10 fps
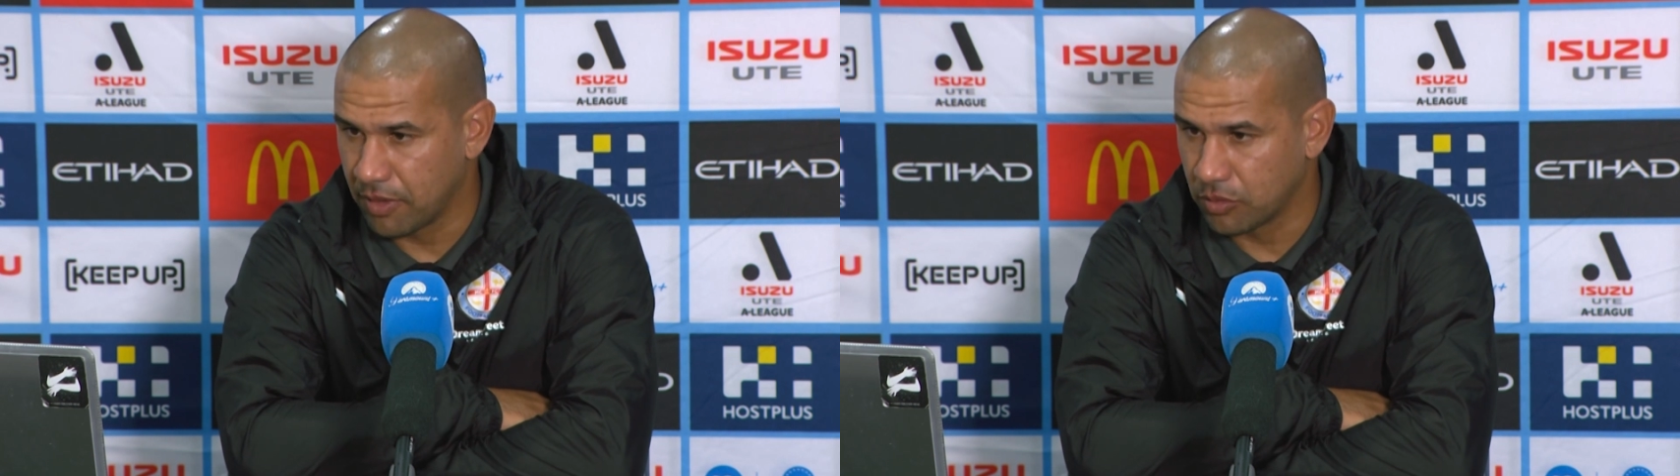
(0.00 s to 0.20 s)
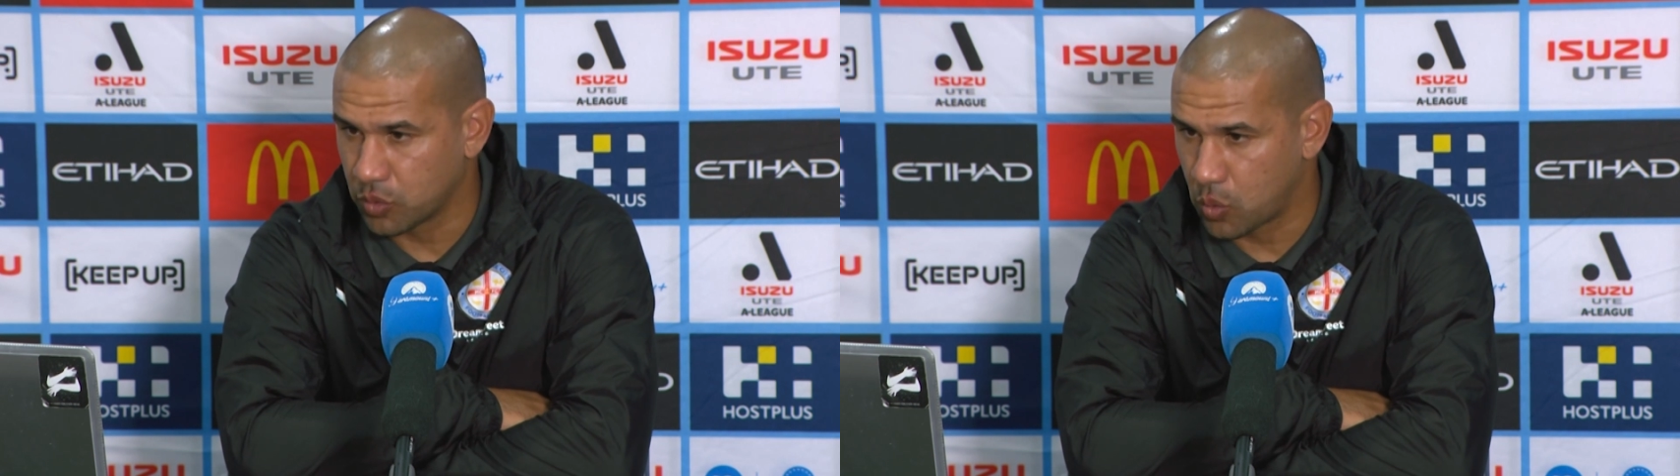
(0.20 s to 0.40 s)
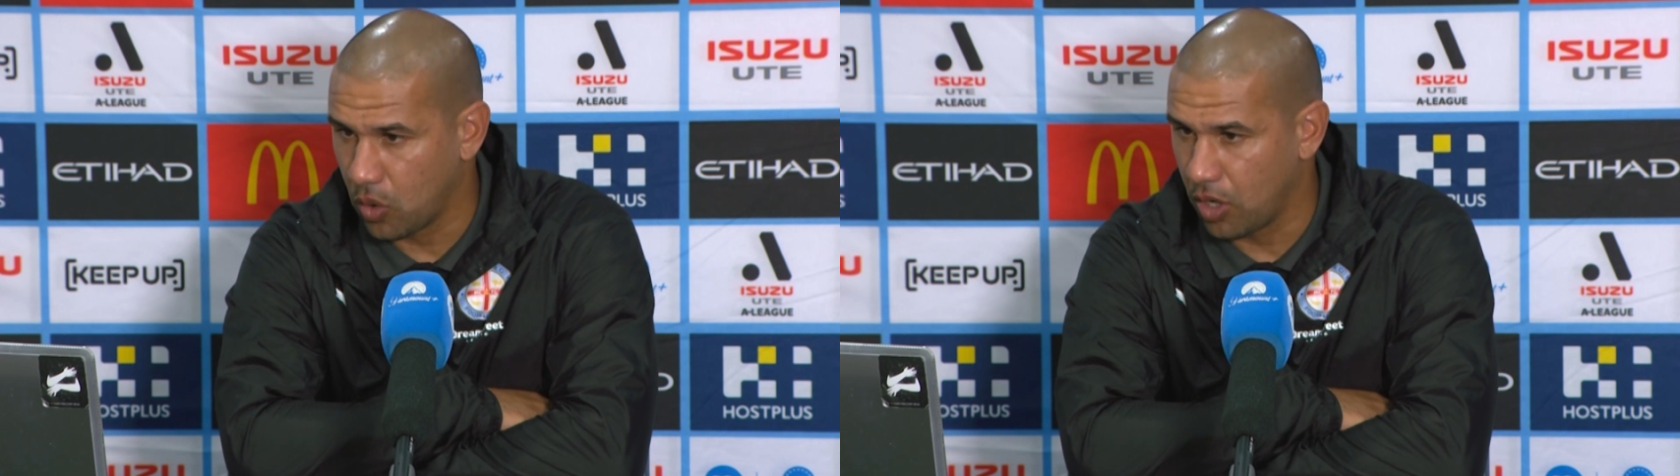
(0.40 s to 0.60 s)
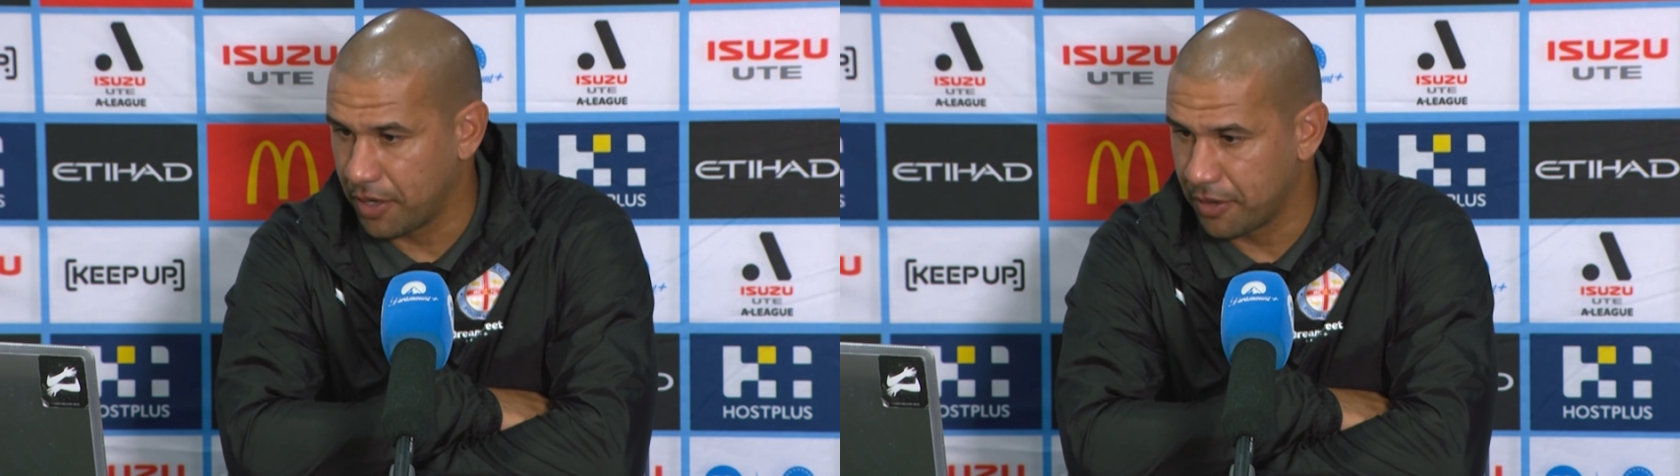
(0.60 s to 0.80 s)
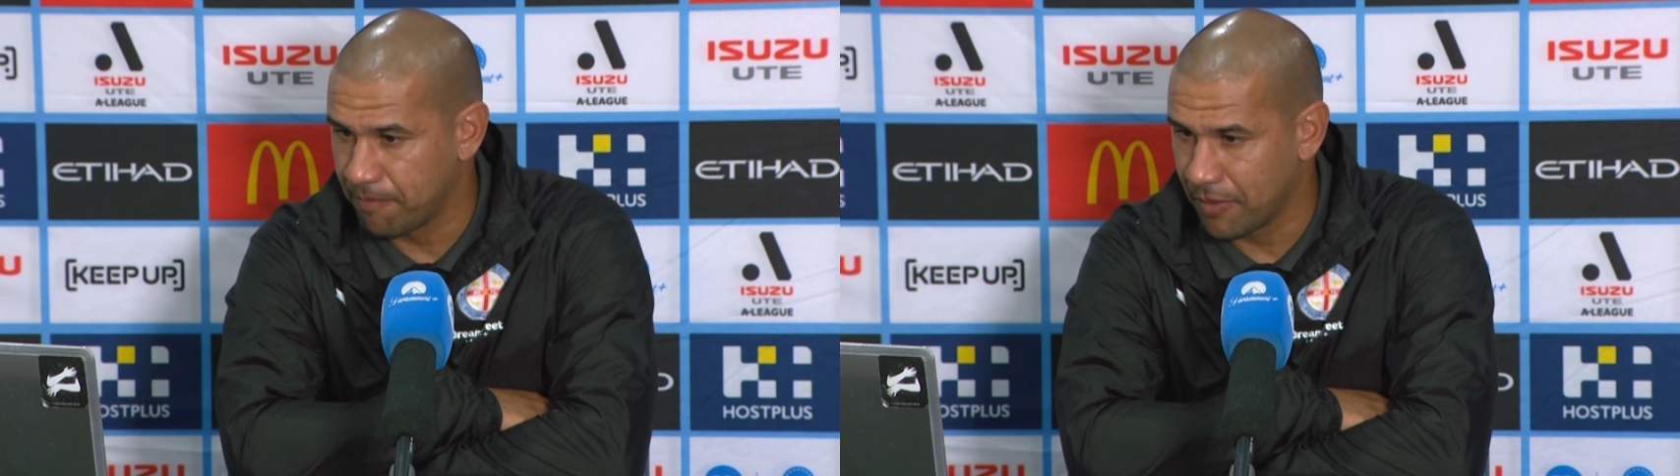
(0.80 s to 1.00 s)
was
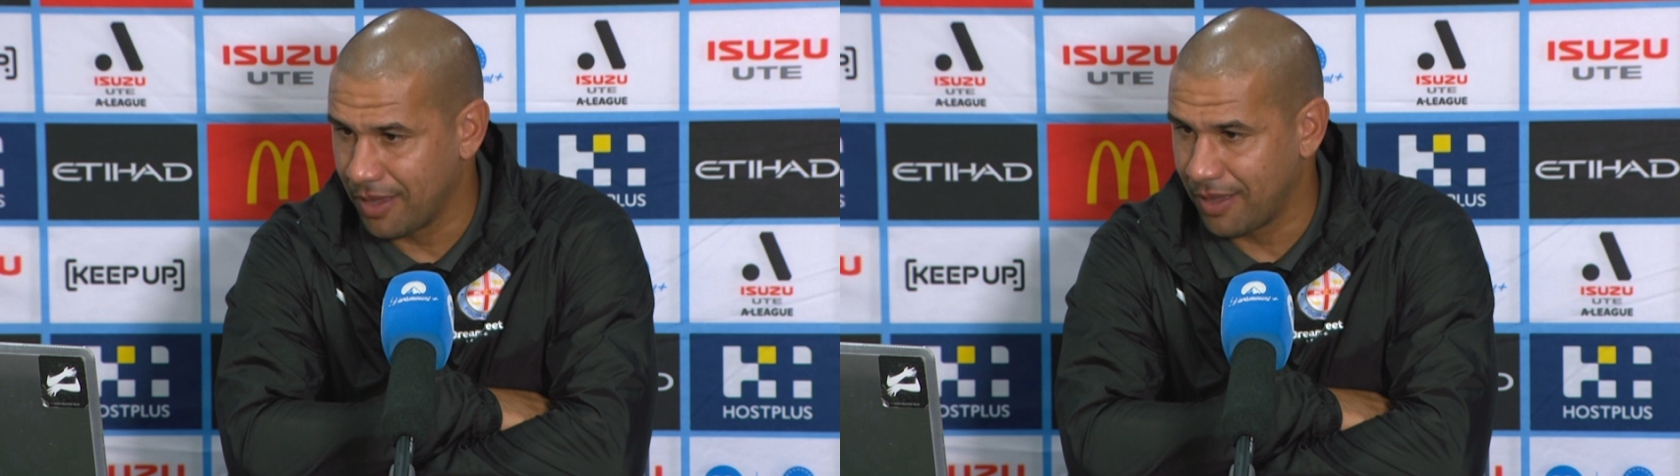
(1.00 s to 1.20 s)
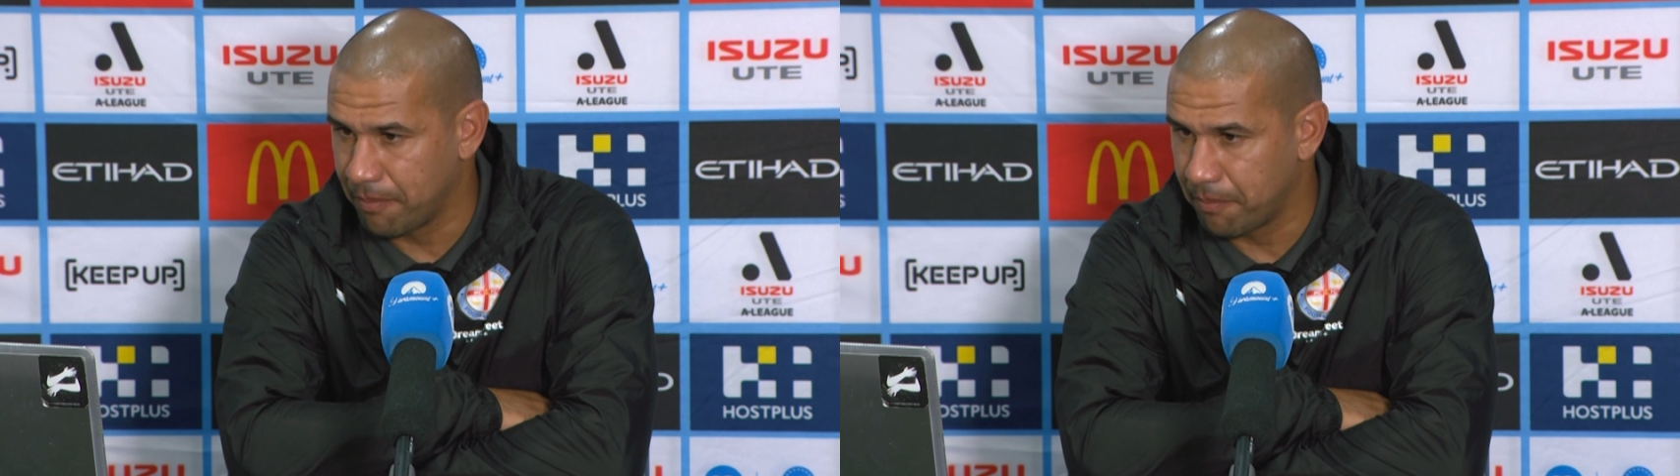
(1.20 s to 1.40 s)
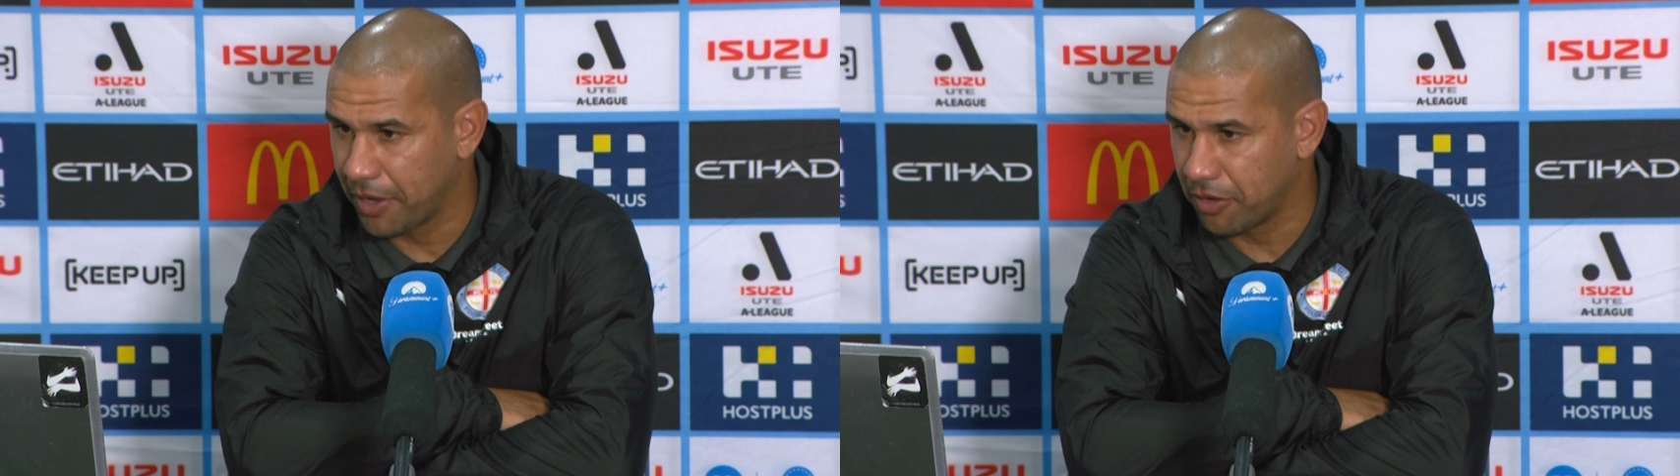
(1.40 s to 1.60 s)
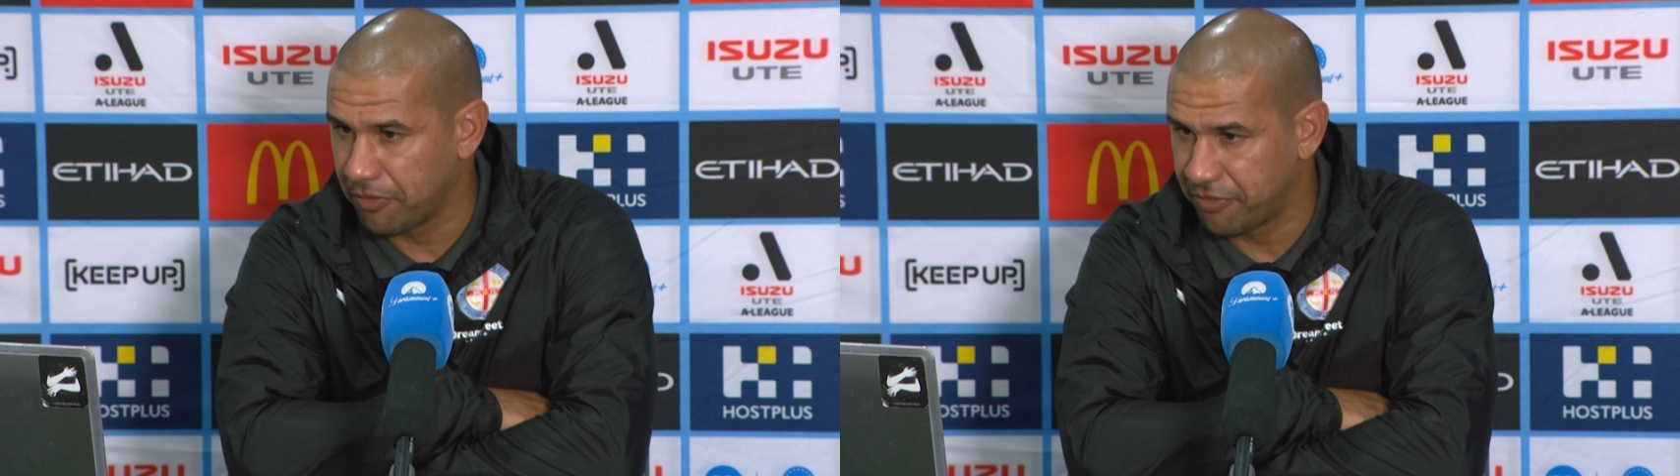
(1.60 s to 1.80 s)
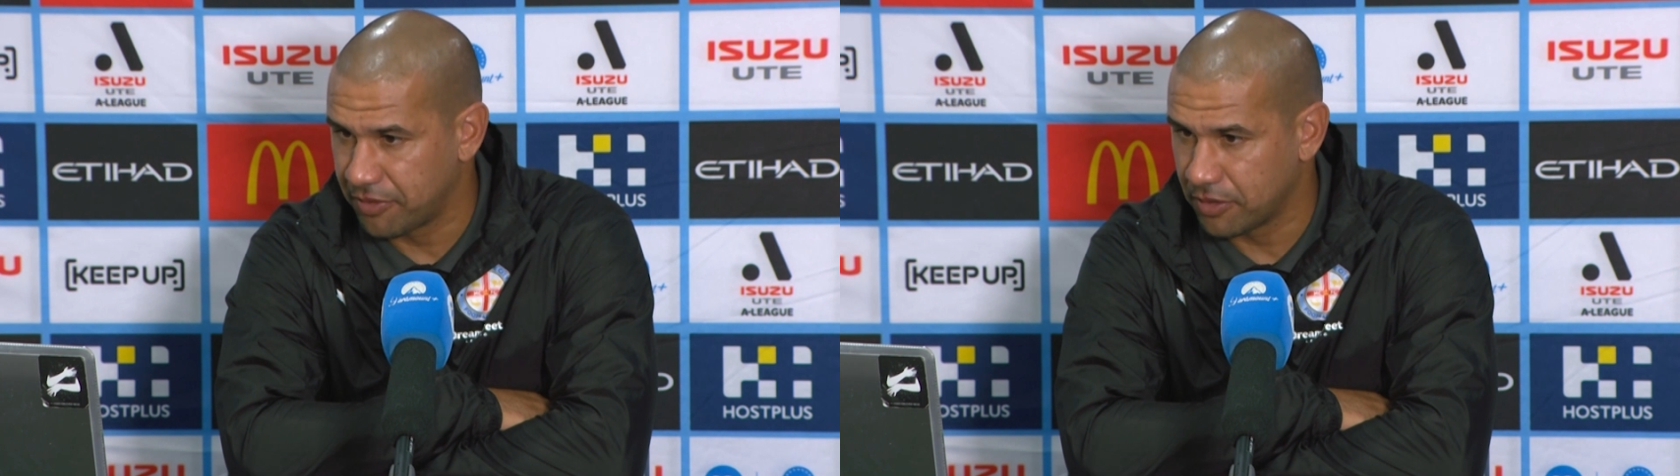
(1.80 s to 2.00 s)
required paid
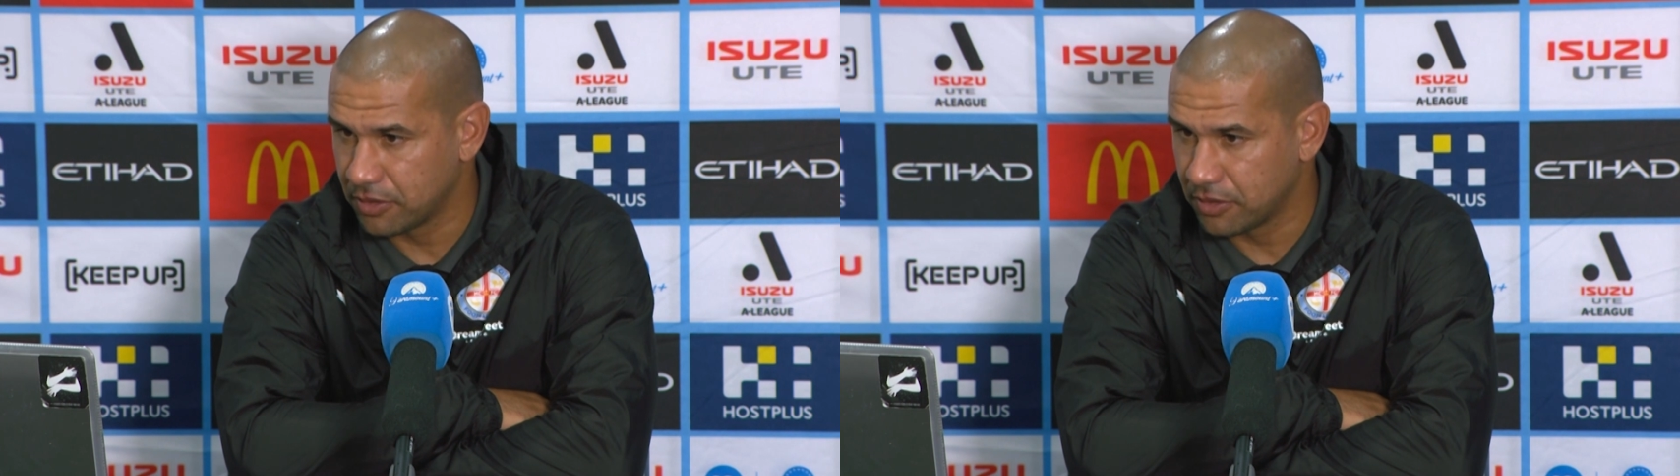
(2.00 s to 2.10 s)
off.